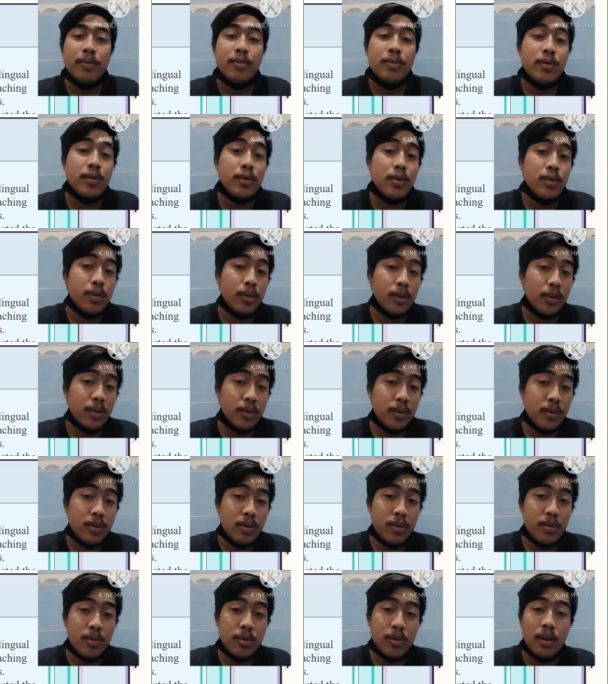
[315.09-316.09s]

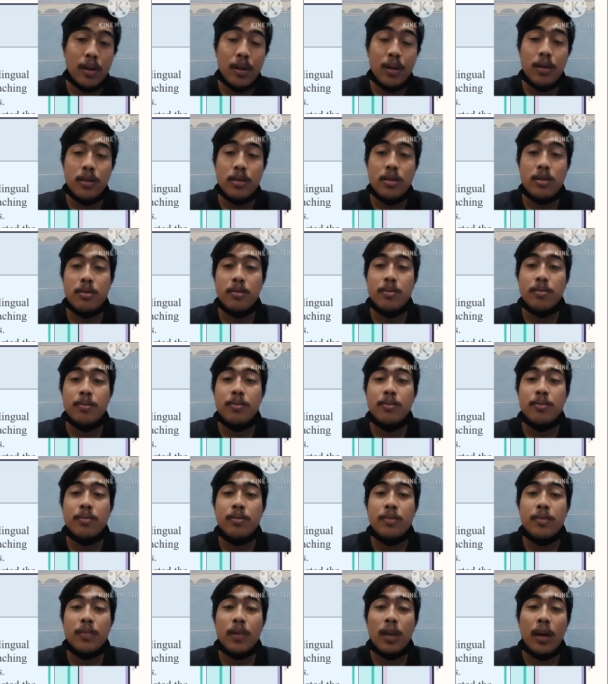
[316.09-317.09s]

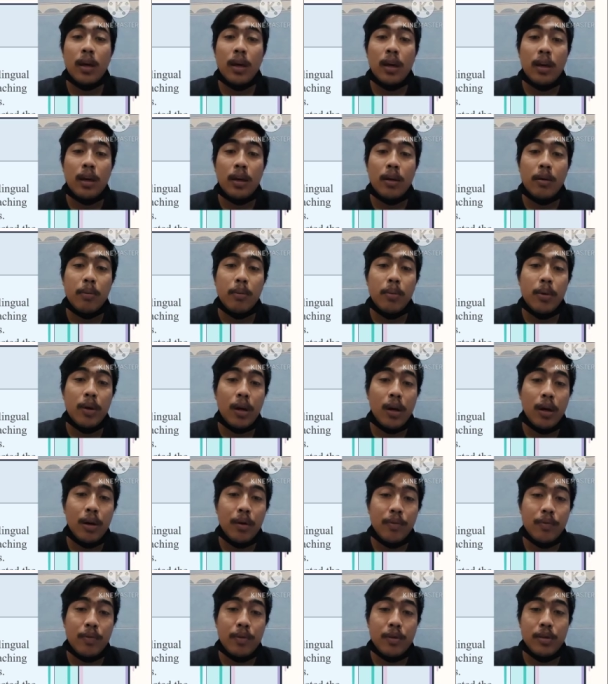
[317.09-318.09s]
Structuralism and
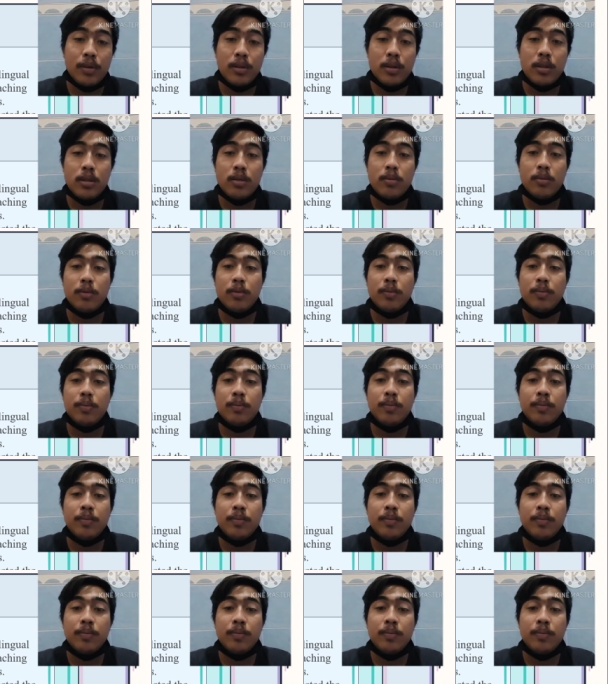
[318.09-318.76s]
Behaviorism.